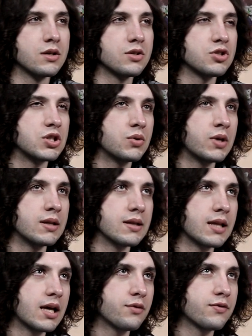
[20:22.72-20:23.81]
So he
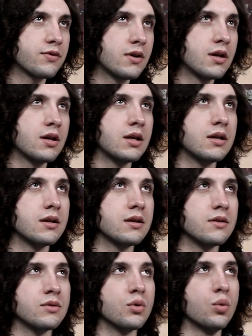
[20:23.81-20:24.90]
left
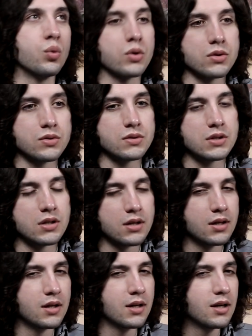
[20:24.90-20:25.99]
the world
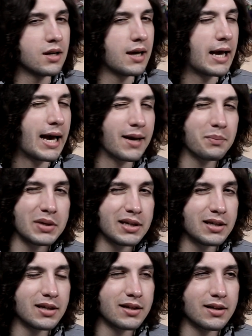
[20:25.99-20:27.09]

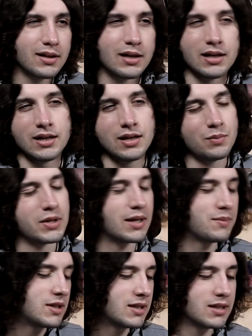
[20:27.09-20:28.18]
happy. But I
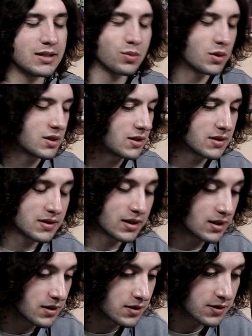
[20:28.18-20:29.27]
mean, it is what it is, I
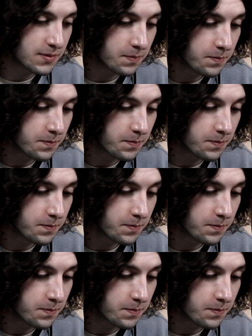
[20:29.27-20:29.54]
guess.